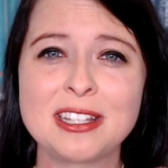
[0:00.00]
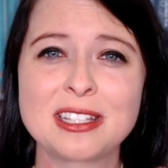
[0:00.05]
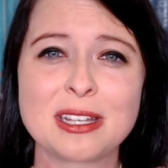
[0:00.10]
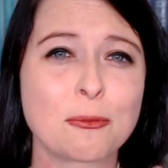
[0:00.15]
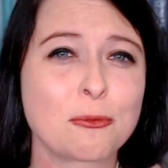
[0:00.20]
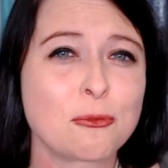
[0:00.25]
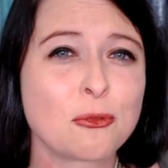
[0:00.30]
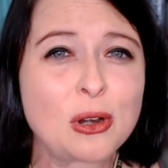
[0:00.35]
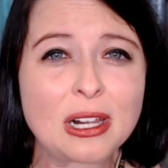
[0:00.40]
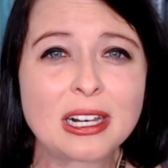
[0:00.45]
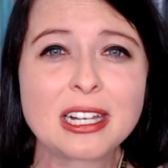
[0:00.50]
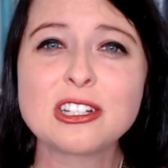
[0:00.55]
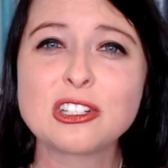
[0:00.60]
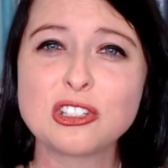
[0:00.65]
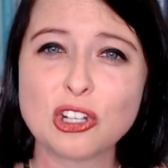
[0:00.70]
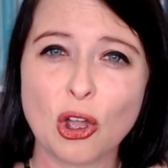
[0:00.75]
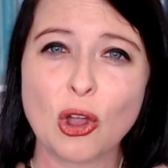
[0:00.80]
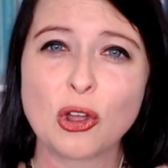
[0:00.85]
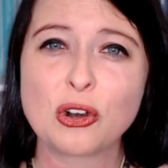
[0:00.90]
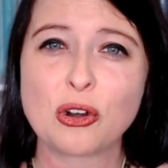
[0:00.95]
really
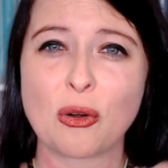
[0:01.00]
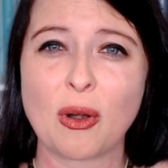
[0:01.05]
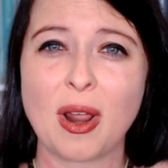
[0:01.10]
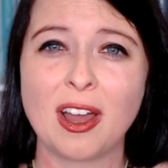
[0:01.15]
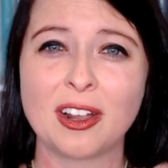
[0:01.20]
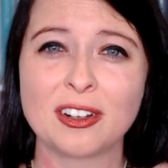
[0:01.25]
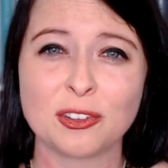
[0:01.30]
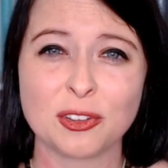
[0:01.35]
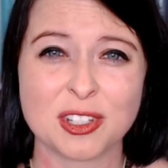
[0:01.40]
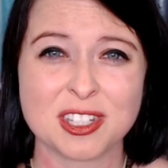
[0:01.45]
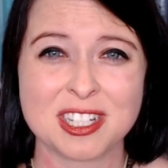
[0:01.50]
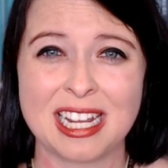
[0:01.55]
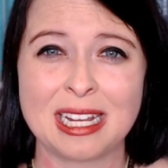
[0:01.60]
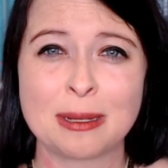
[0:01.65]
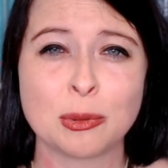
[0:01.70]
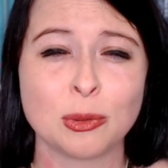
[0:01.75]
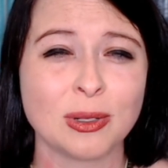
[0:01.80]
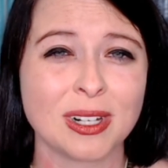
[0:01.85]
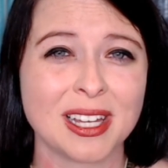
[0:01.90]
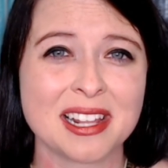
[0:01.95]
turned around on the
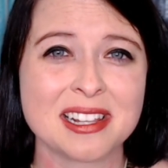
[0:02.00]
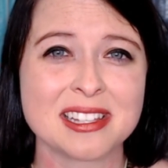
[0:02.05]
tablelands